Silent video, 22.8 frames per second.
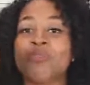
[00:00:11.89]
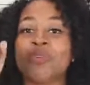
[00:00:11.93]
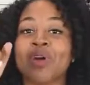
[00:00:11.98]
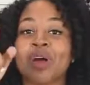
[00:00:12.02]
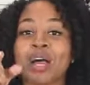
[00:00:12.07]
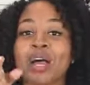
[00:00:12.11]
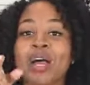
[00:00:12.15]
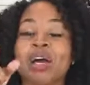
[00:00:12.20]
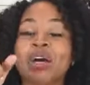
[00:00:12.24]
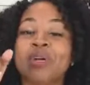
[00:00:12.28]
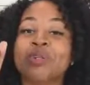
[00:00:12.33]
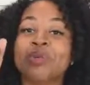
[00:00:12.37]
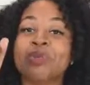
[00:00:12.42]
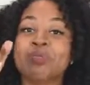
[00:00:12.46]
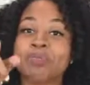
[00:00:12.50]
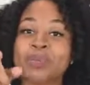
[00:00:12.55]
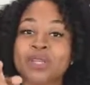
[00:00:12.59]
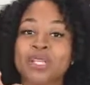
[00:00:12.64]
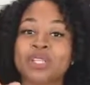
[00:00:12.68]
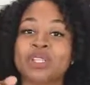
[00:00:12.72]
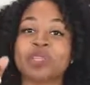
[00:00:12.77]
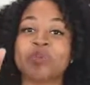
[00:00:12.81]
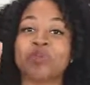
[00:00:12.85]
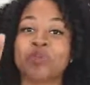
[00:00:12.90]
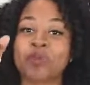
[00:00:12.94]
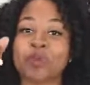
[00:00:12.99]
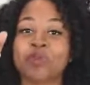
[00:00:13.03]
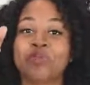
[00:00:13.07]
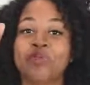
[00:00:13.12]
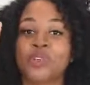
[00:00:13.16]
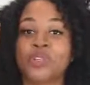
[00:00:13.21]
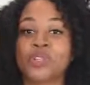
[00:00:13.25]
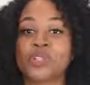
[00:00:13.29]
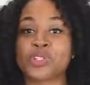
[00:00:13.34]
for how to make the
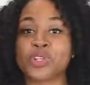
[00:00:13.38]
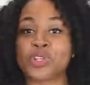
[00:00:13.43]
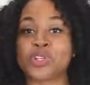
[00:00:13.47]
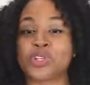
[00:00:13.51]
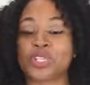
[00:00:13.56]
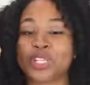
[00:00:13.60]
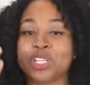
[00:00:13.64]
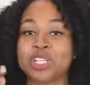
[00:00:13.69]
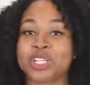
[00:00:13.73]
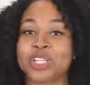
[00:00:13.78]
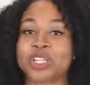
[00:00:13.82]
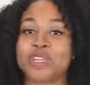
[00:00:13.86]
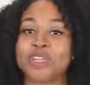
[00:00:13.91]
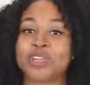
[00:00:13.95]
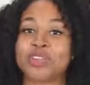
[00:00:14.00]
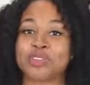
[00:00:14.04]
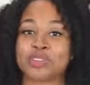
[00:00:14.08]
perfect turkey.